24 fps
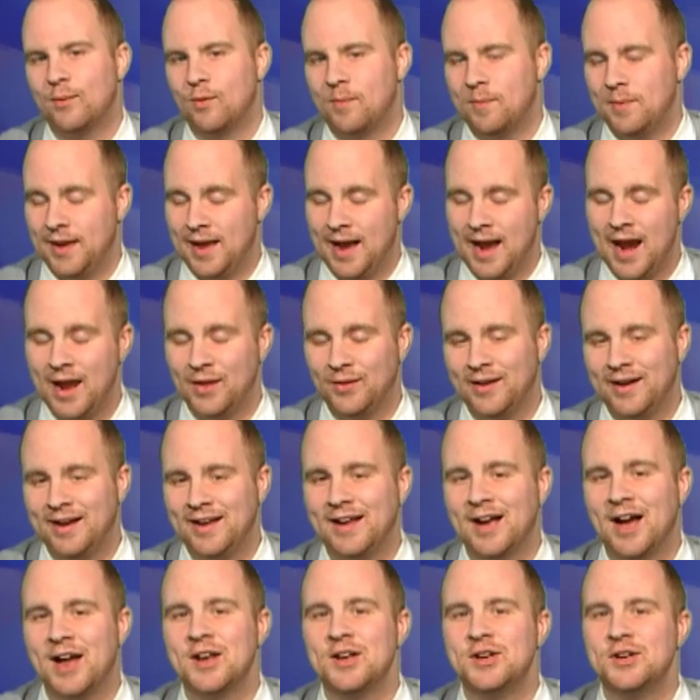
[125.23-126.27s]
we'll be
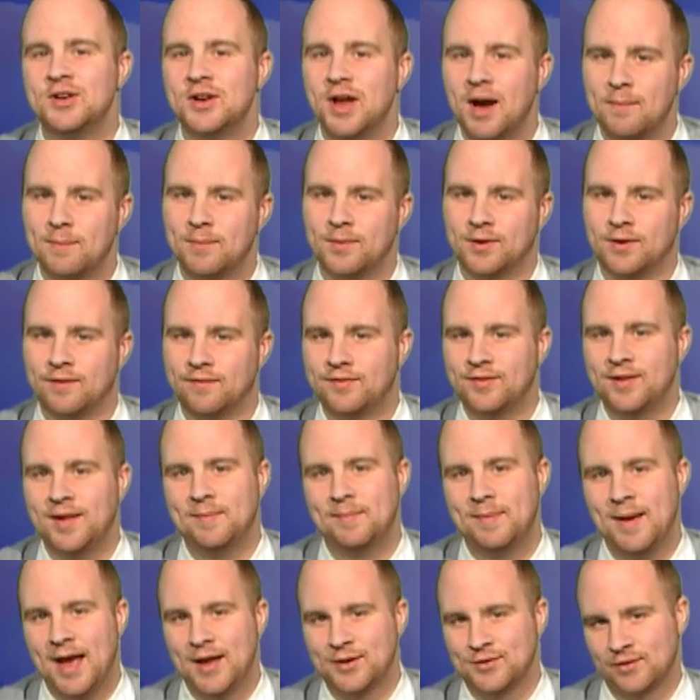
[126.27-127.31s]
highlighting a number of
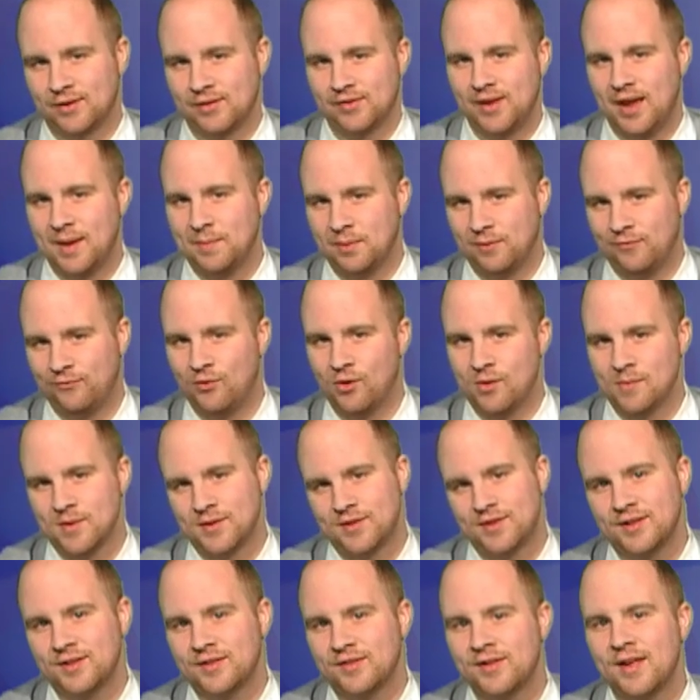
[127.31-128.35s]
St. Patrick's Day
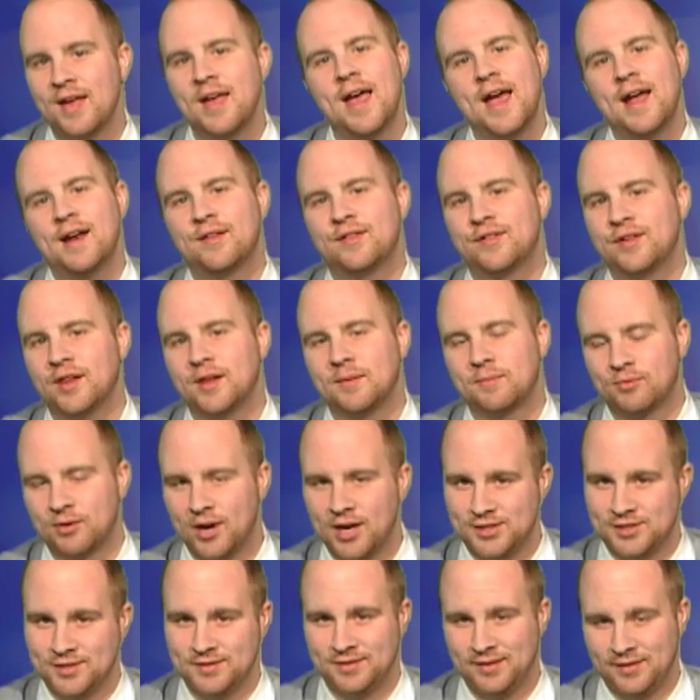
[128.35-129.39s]
performances and
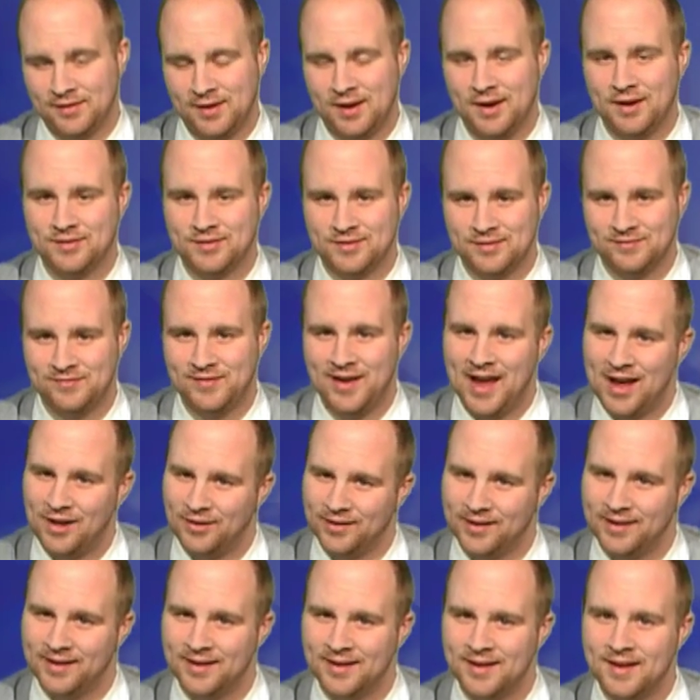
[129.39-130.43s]
celebrations in the Hudson
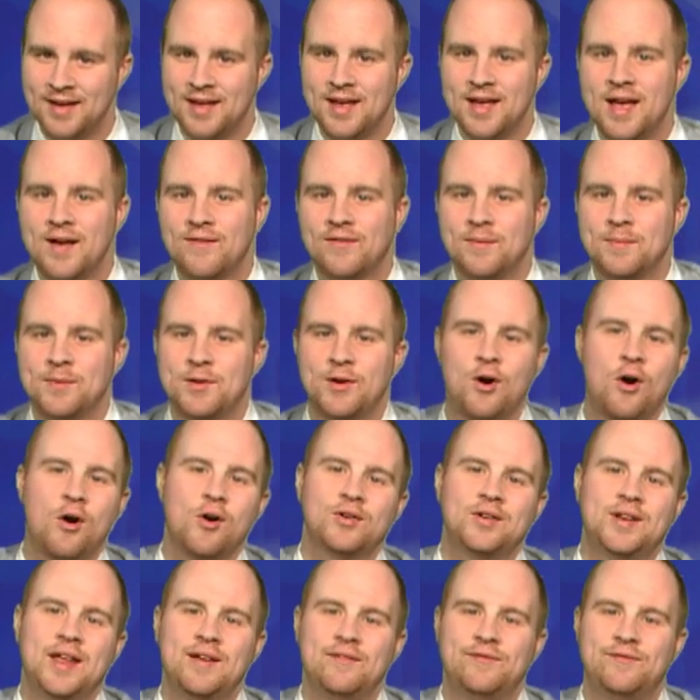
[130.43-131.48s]
Valley. From the
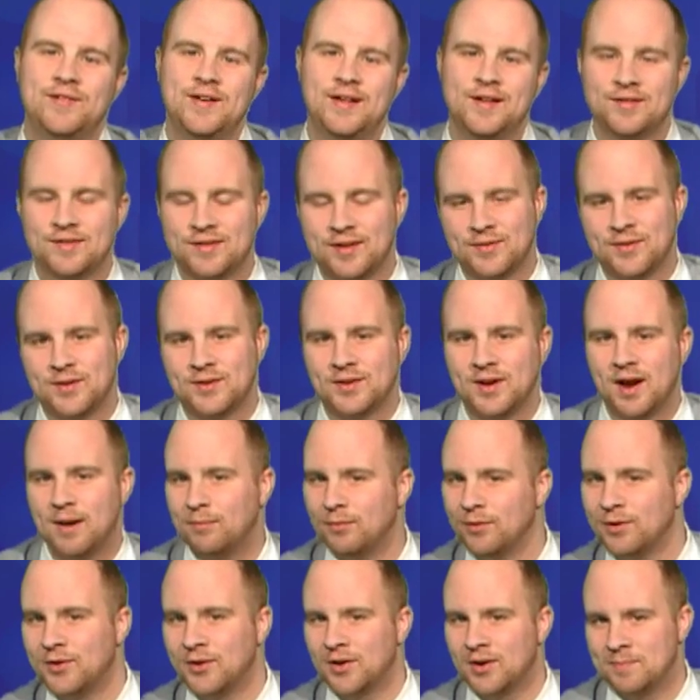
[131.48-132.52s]
all-day feast at the
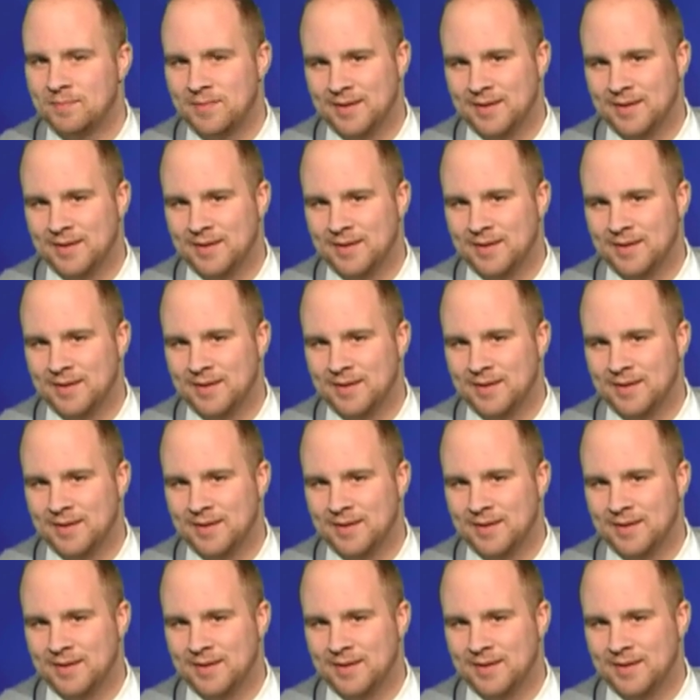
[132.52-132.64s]
Dubliner in